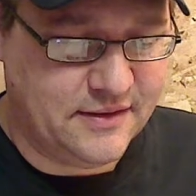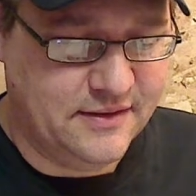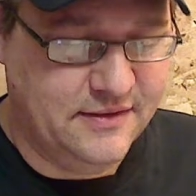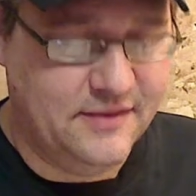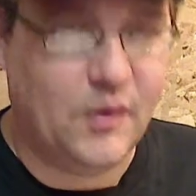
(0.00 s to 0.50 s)

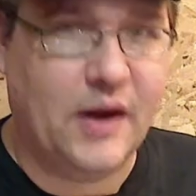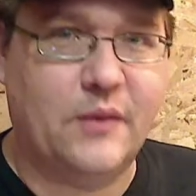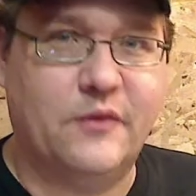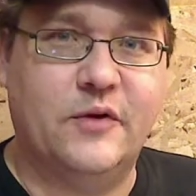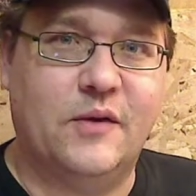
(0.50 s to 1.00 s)
why we
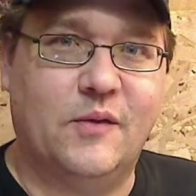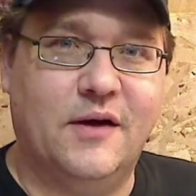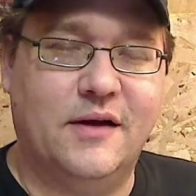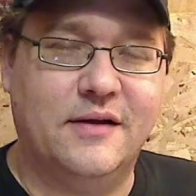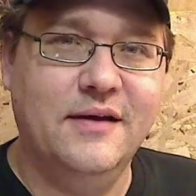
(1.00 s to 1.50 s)
were doing it
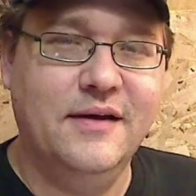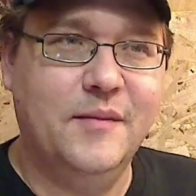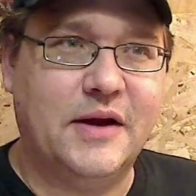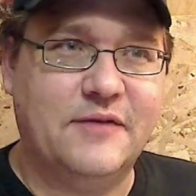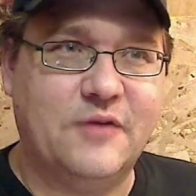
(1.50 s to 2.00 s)
wrong.
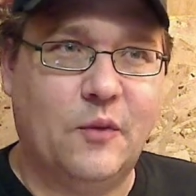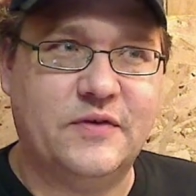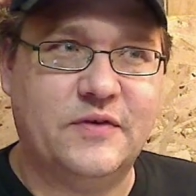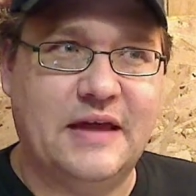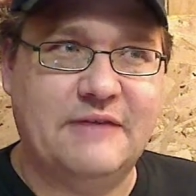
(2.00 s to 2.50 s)
But if it was
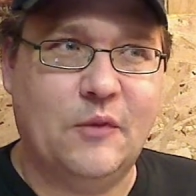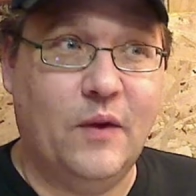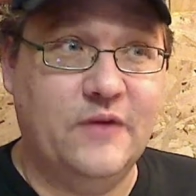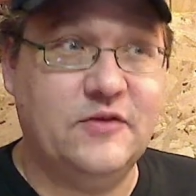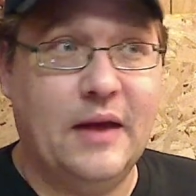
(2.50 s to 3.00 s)

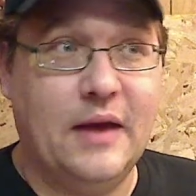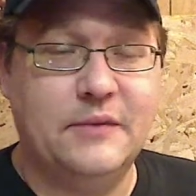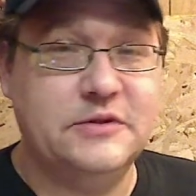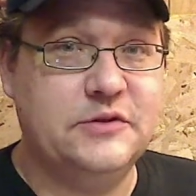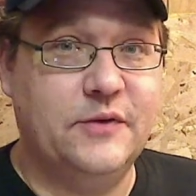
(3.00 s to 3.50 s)
the way I was
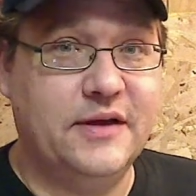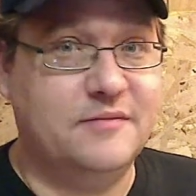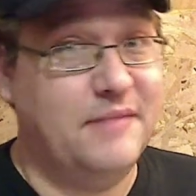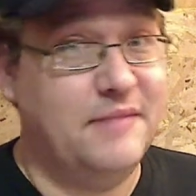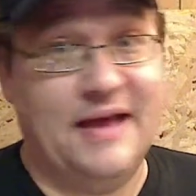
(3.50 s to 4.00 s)
doing it,
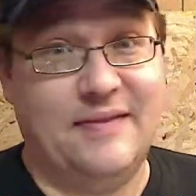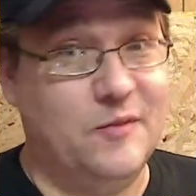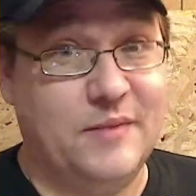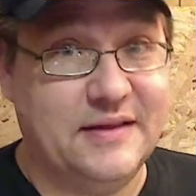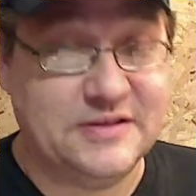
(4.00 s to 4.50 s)
man, that would
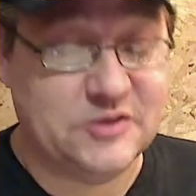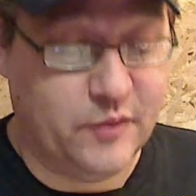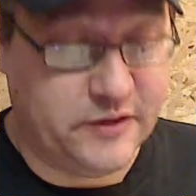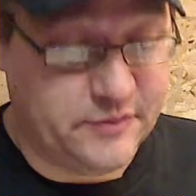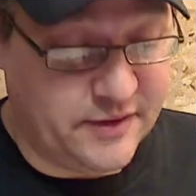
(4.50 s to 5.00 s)
make that so
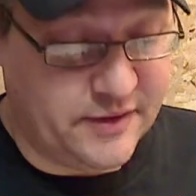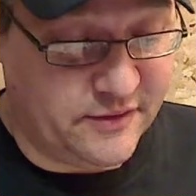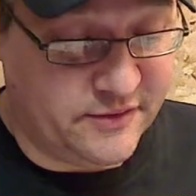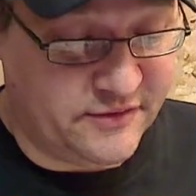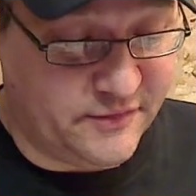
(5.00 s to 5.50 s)
much better.
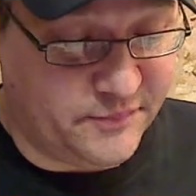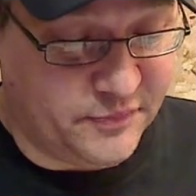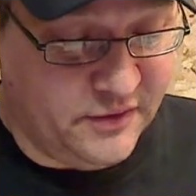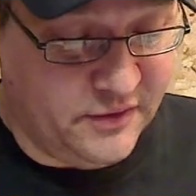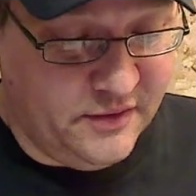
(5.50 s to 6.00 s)
So,
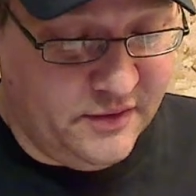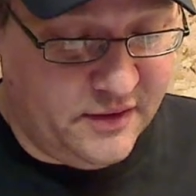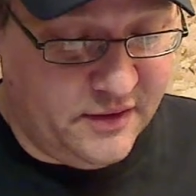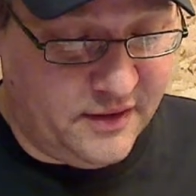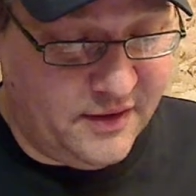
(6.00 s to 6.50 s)

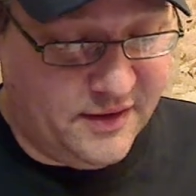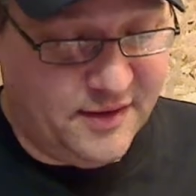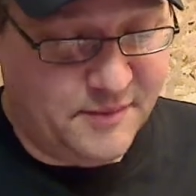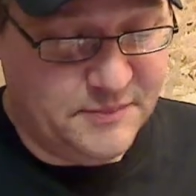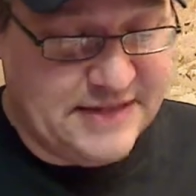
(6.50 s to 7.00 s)

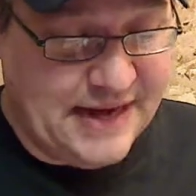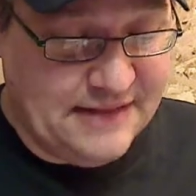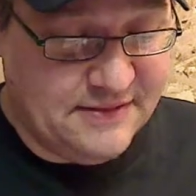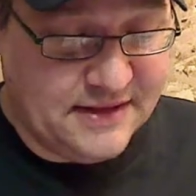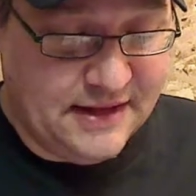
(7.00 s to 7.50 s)
Danny the
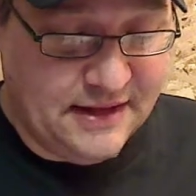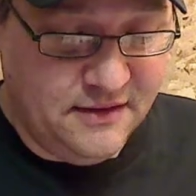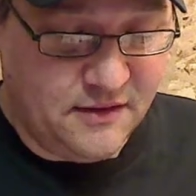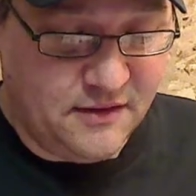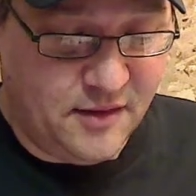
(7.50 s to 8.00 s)
King
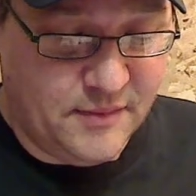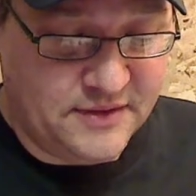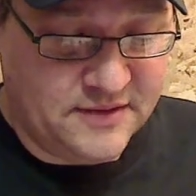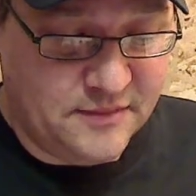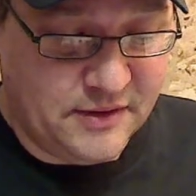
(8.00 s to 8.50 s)

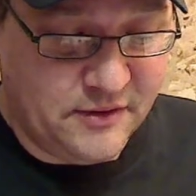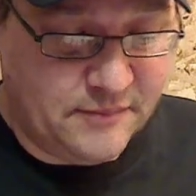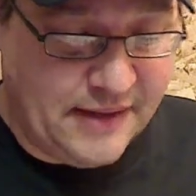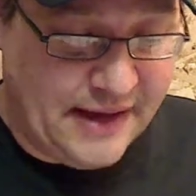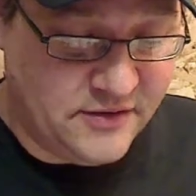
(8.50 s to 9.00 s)
commented about
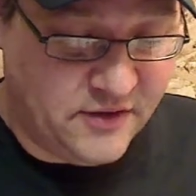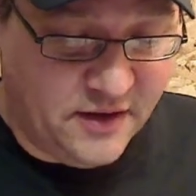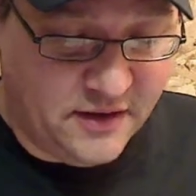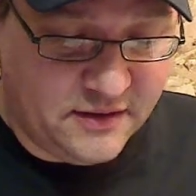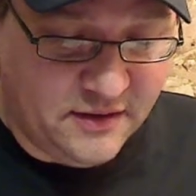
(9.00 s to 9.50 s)
Mad
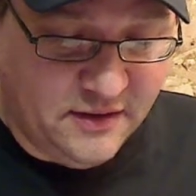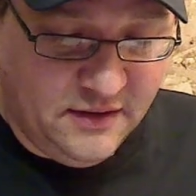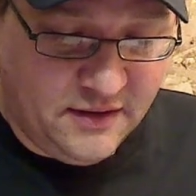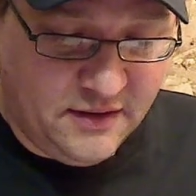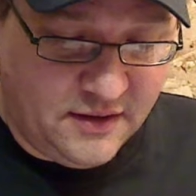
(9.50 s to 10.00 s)
Doc.
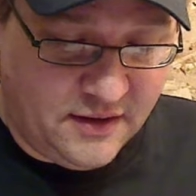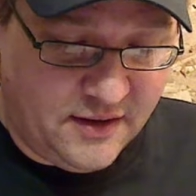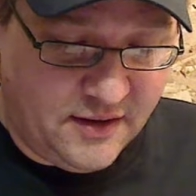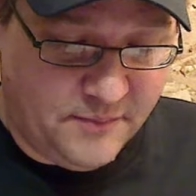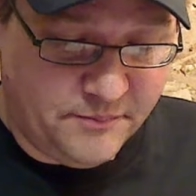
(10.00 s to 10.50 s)

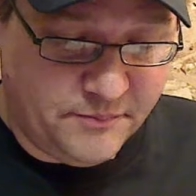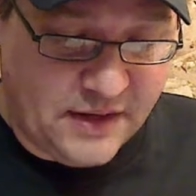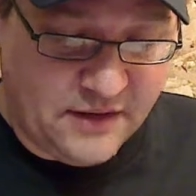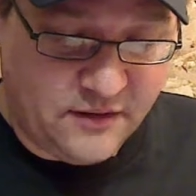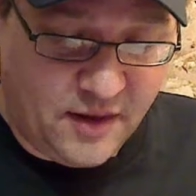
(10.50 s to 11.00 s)

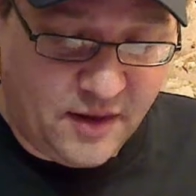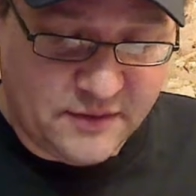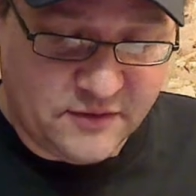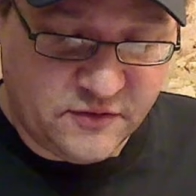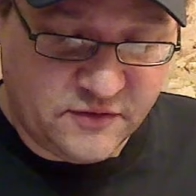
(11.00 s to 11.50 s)
In Tommy
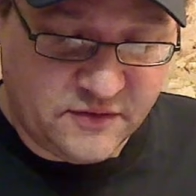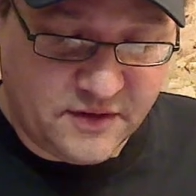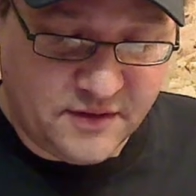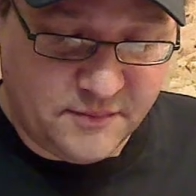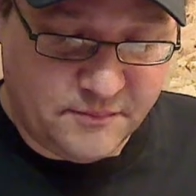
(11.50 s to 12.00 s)
goes,
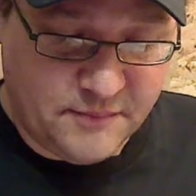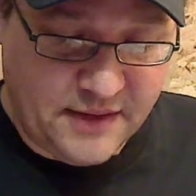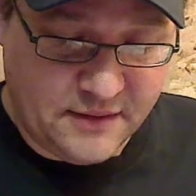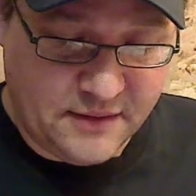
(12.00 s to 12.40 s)
Matt,